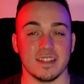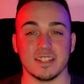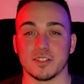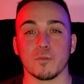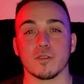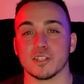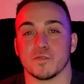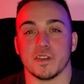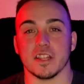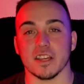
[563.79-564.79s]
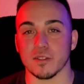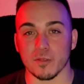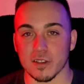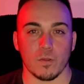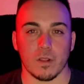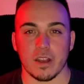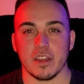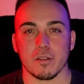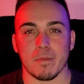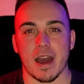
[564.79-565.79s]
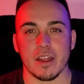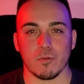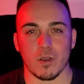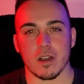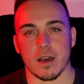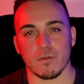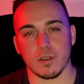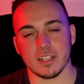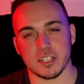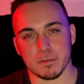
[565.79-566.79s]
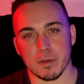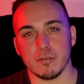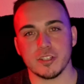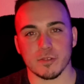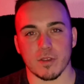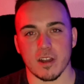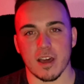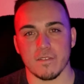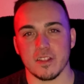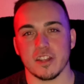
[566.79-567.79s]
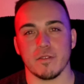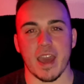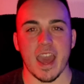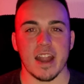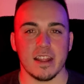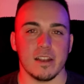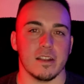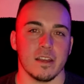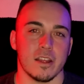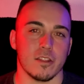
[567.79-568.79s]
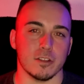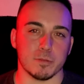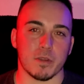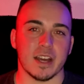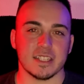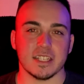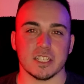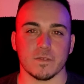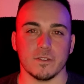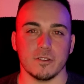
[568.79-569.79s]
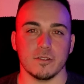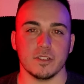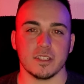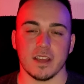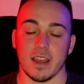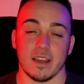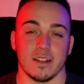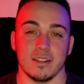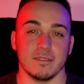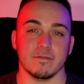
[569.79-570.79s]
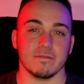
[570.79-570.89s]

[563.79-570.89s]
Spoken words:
the worst feeling in the world. Letting your body run off what it's supposed to run off, then you add in those processed foods, and